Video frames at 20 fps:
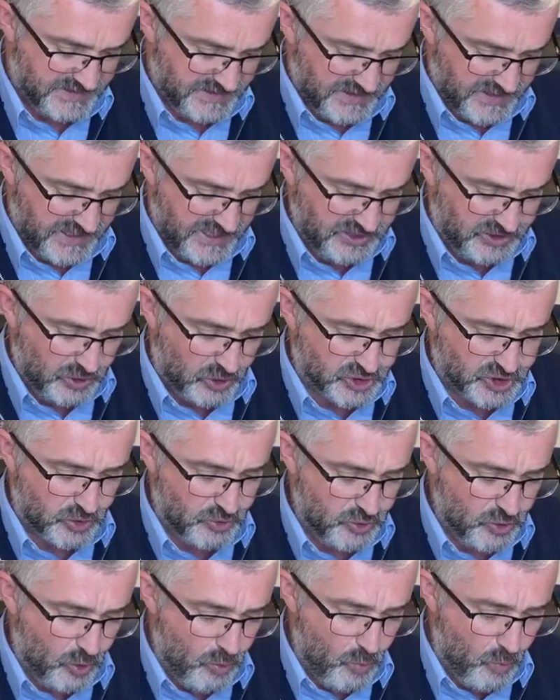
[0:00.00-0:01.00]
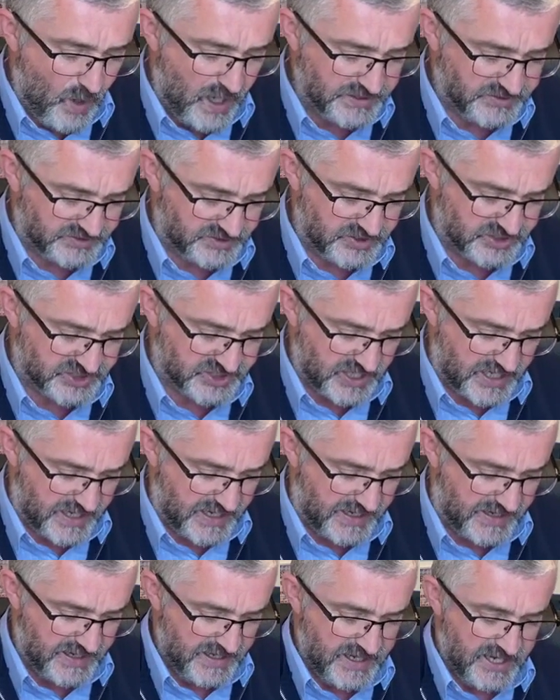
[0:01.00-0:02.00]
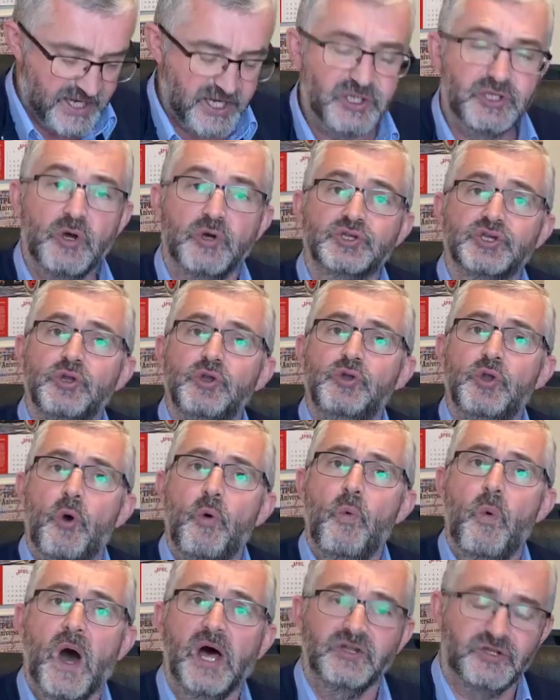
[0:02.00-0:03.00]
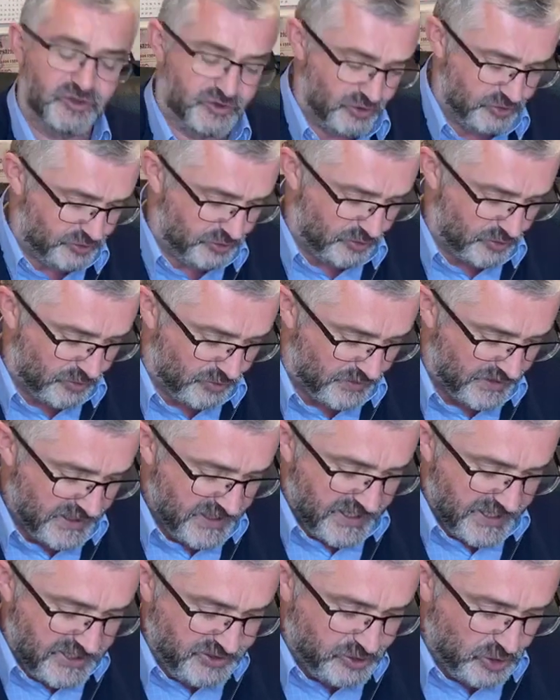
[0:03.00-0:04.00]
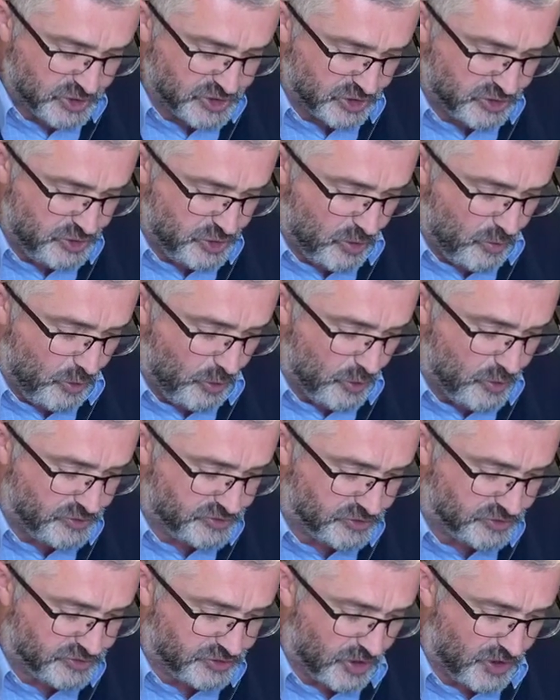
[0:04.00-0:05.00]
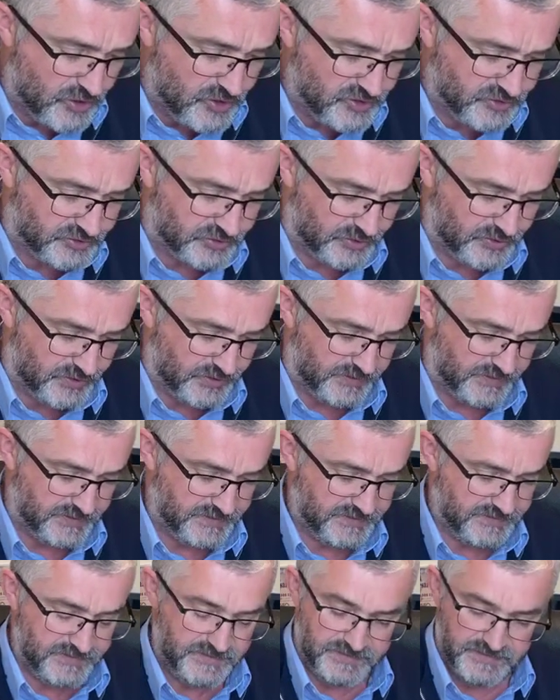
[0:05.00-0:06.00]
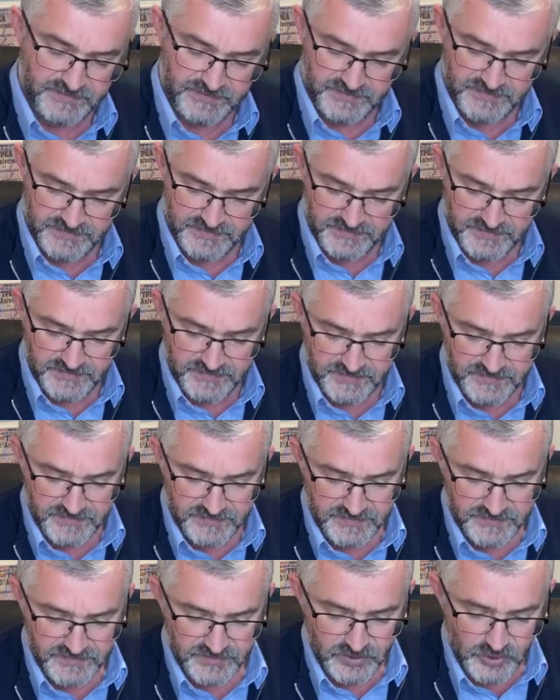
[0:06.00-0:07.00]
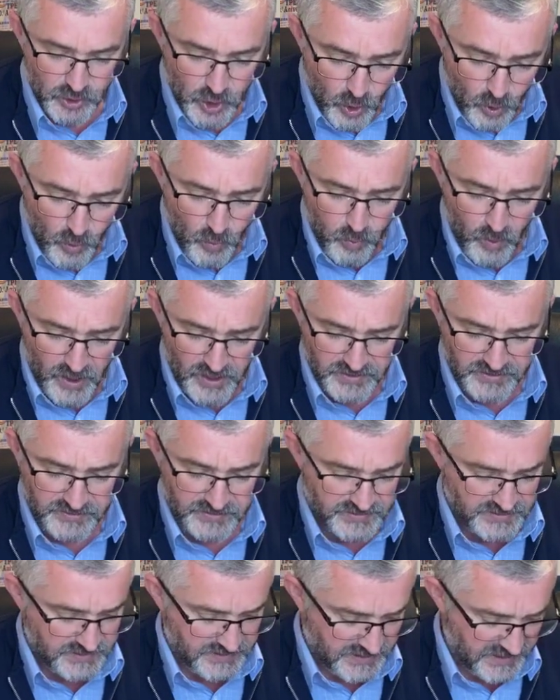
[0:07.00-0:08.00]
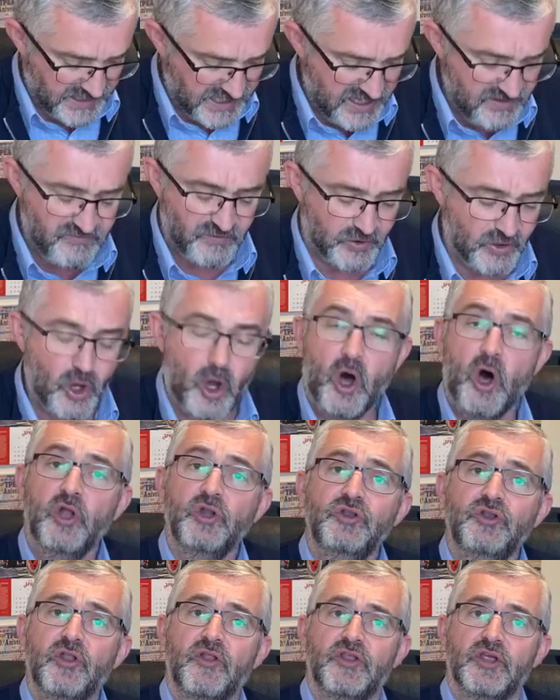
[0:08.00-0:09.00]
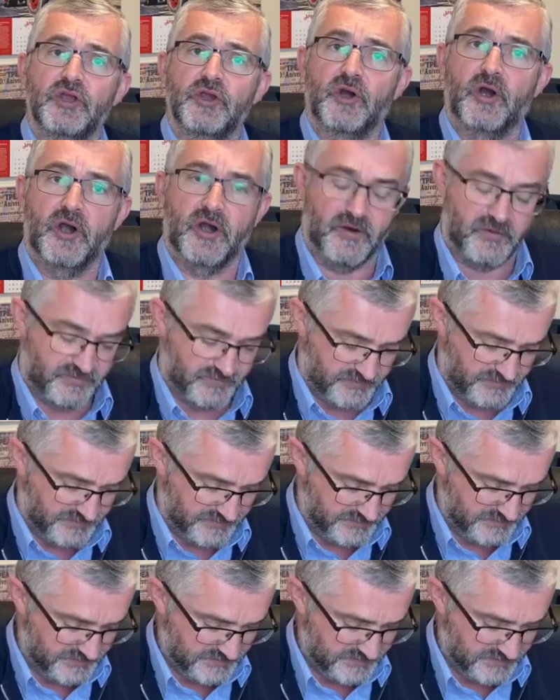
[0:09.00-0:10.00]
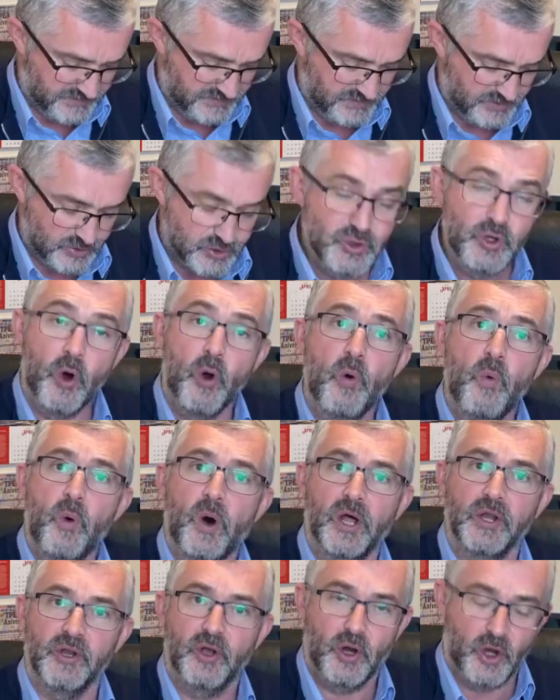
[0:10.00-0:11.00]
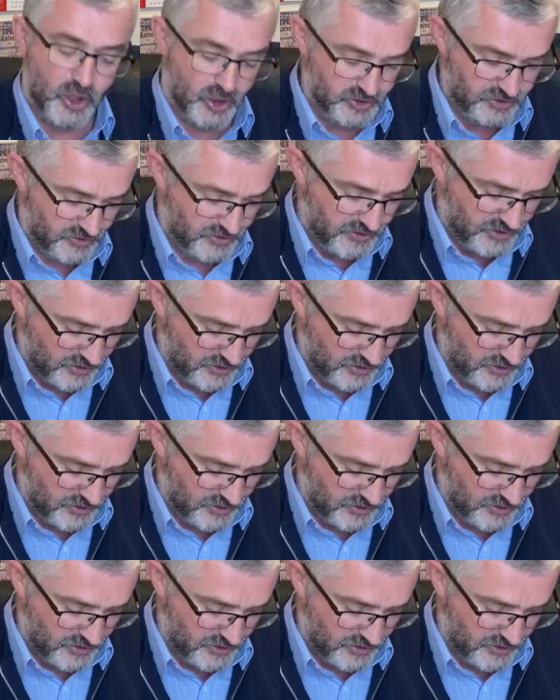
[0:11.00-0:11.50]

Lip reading: He doesn't know what to say. He doesn't know what to do. He doesn't know who to turn to. No one even under the earth, no one under the